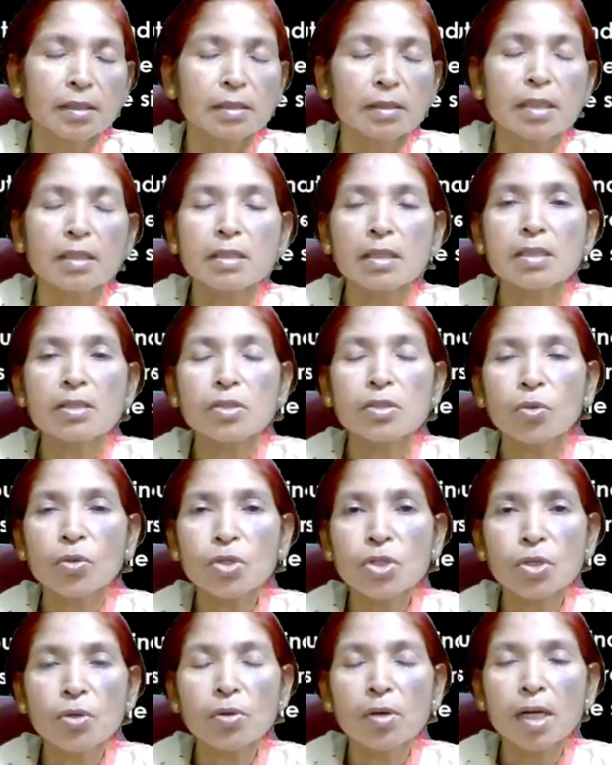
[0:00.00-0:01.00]
This is
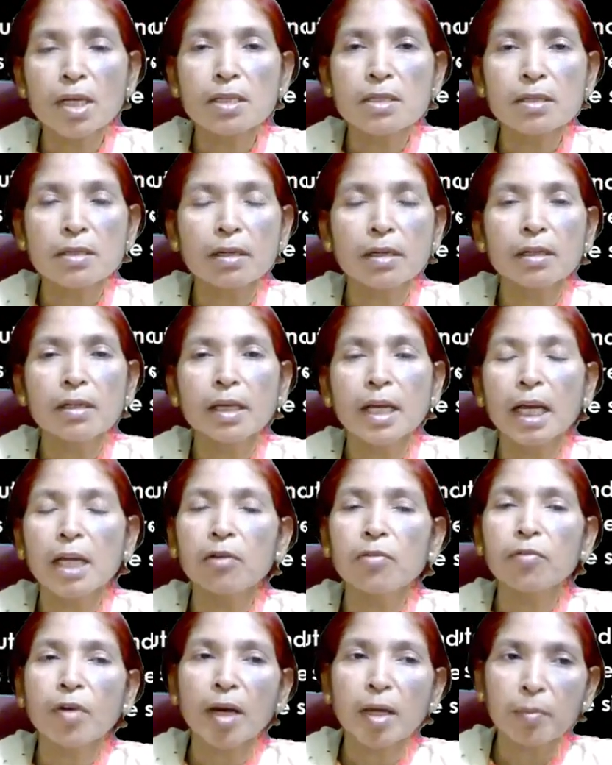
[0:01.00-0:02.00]
socio-cultural
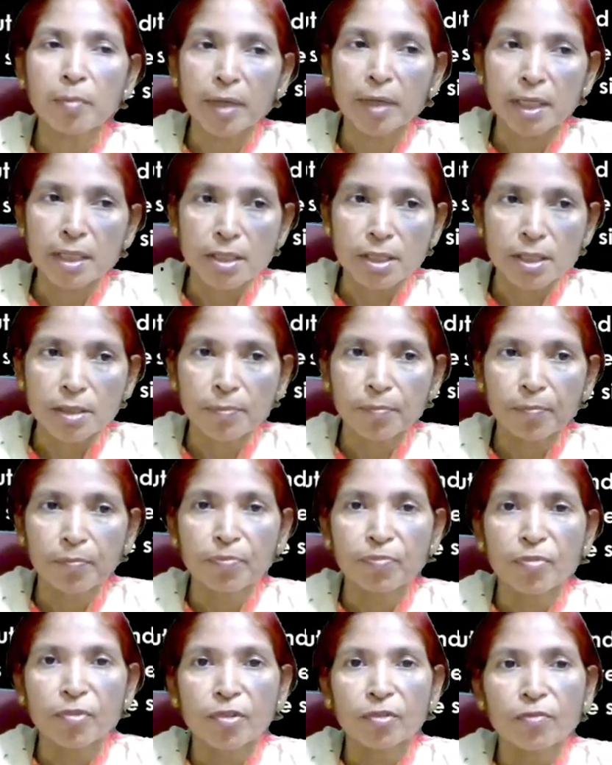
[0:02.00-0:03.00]
environment,
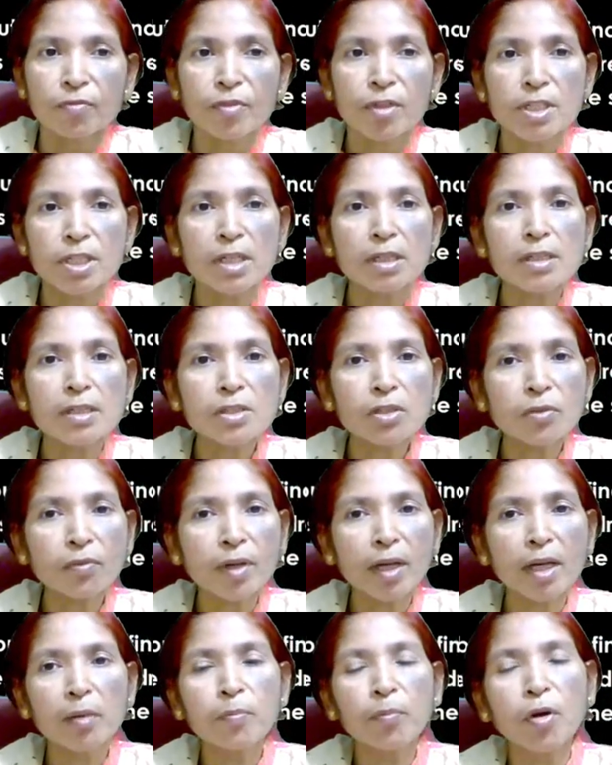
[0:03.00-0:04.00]
which also
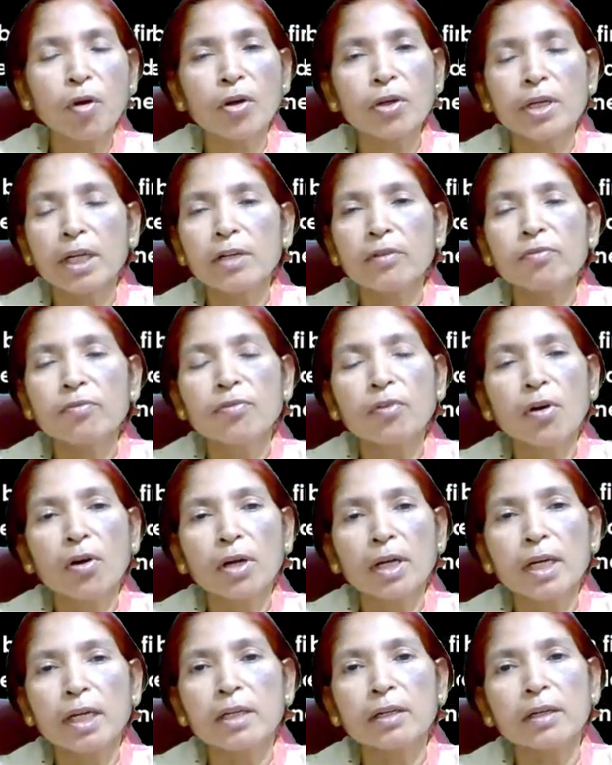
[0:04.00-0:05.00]
very important
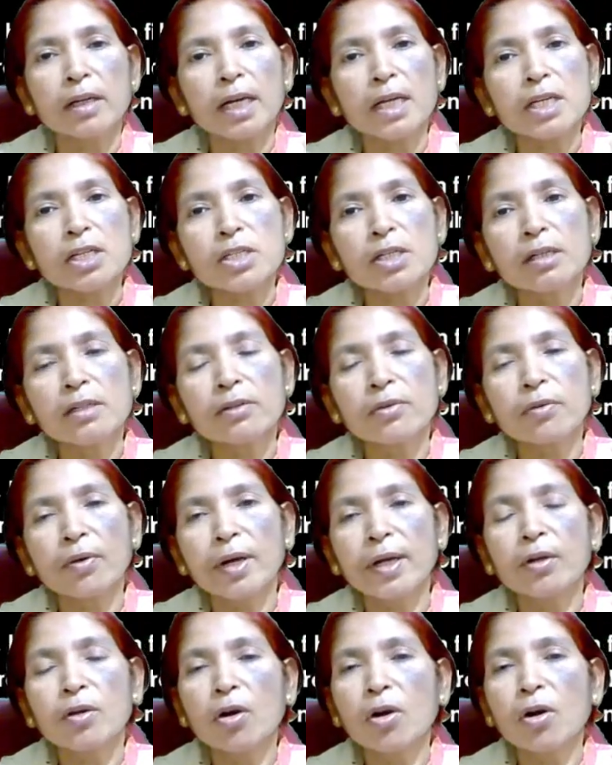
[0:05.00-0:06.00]
for international
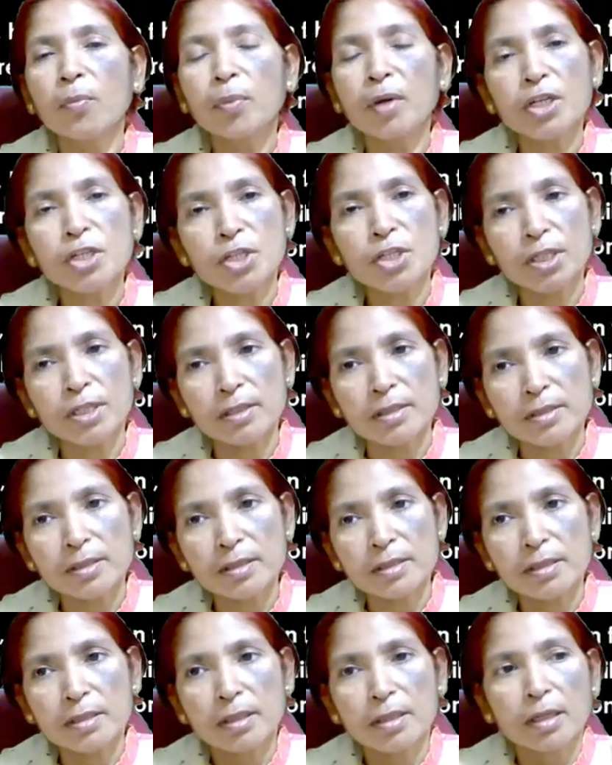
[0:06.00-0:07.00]
trade
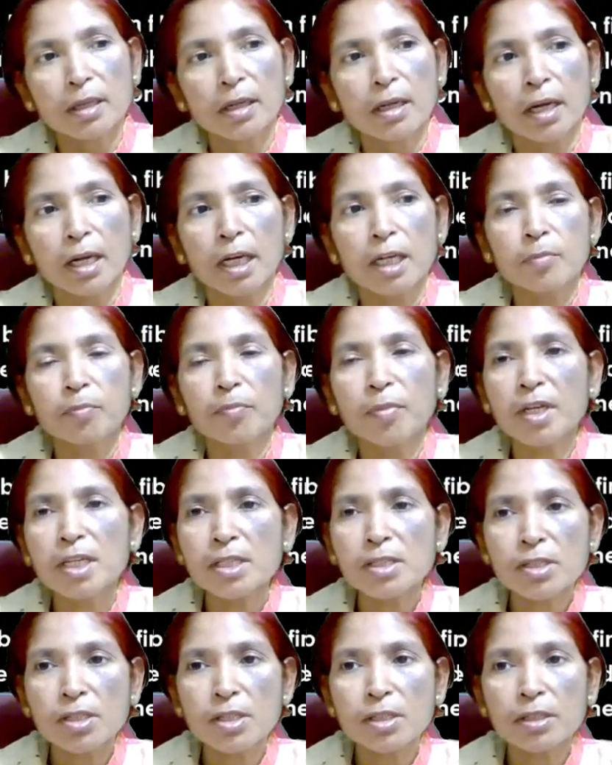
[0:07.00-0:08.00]
operations. It
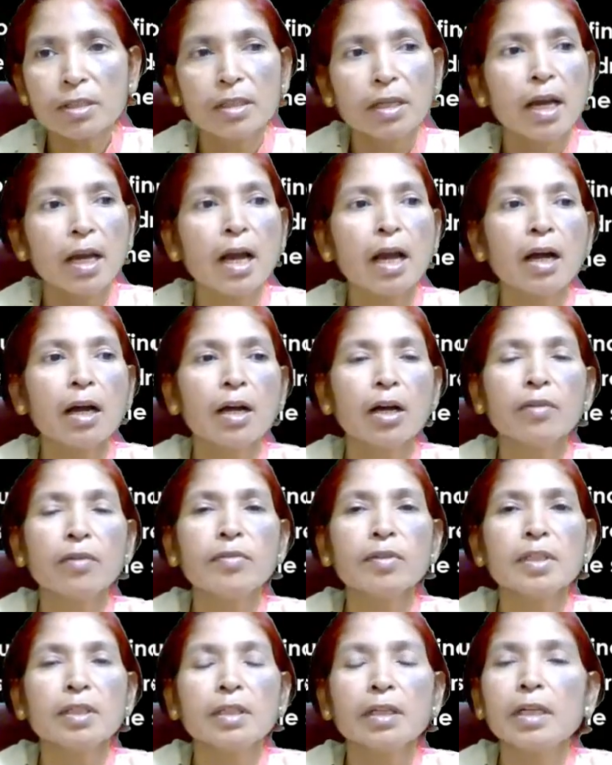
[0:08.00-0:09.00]
must
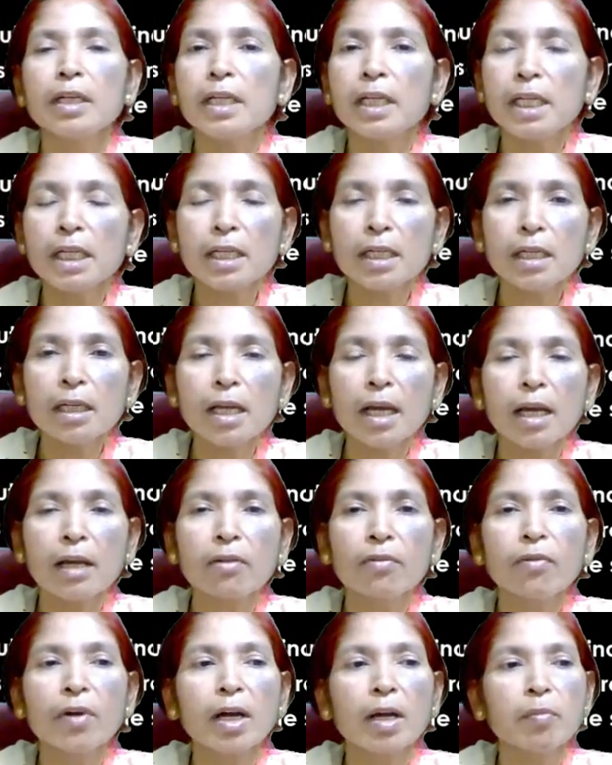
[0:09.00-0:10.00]
have legal
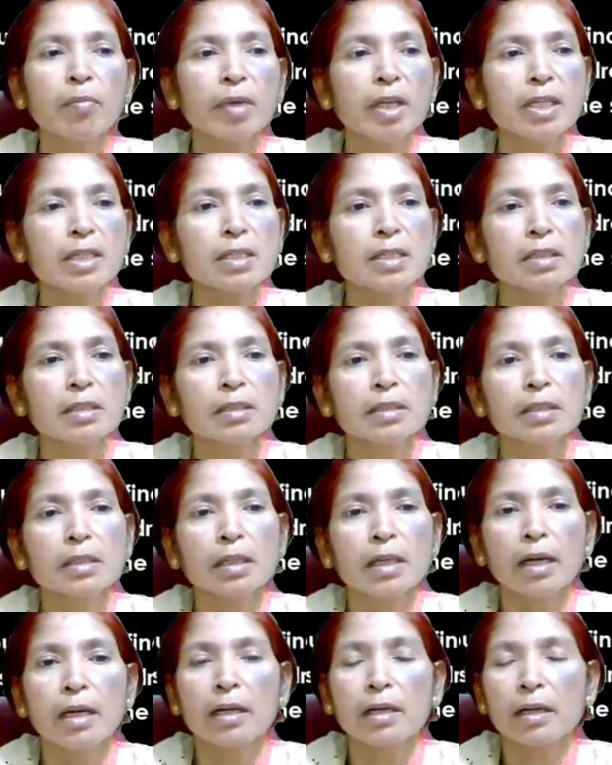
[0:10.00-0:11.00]
environment,
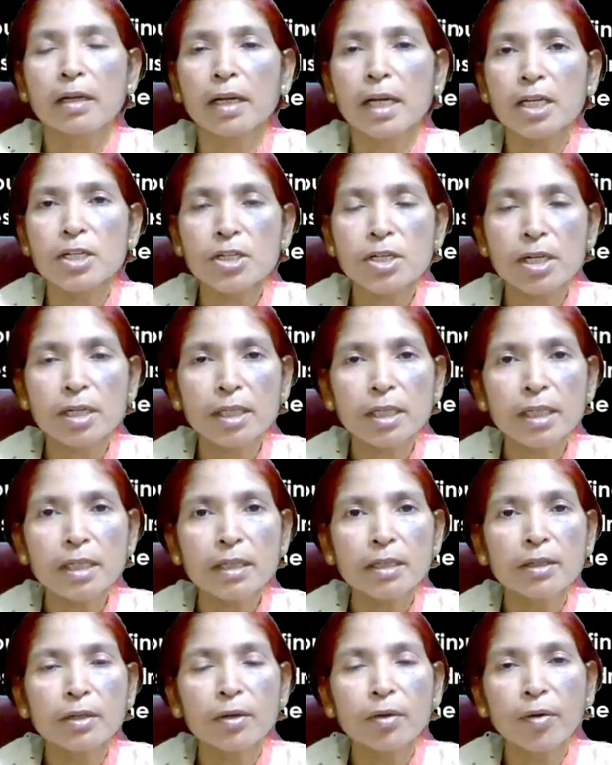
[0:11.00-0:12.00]
internationally
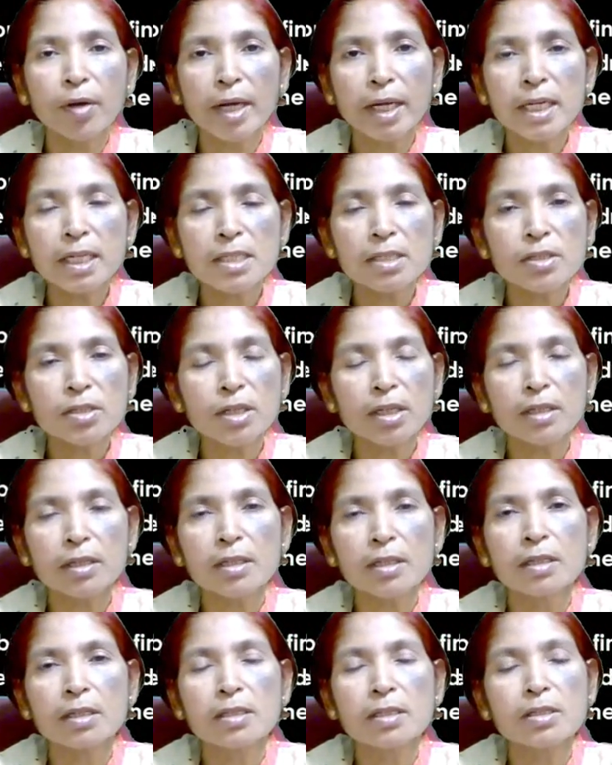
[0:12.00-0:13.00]
trained
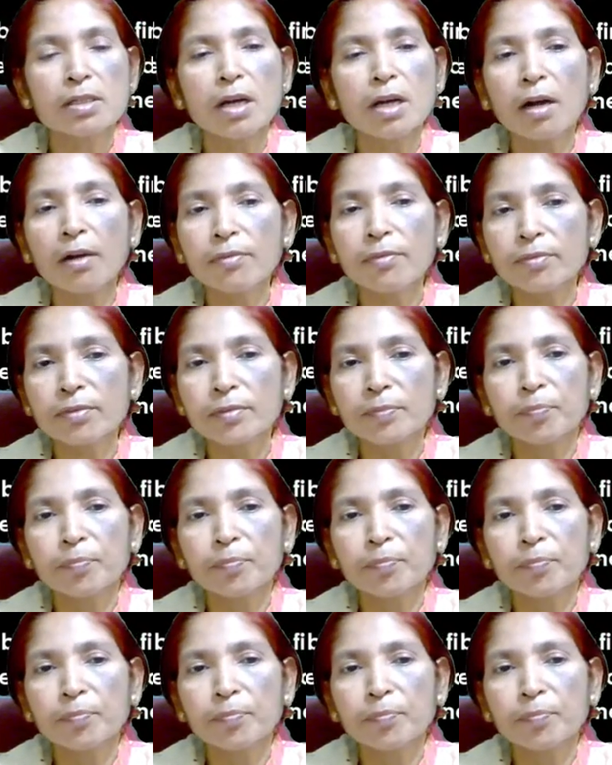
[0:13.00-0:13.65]
staff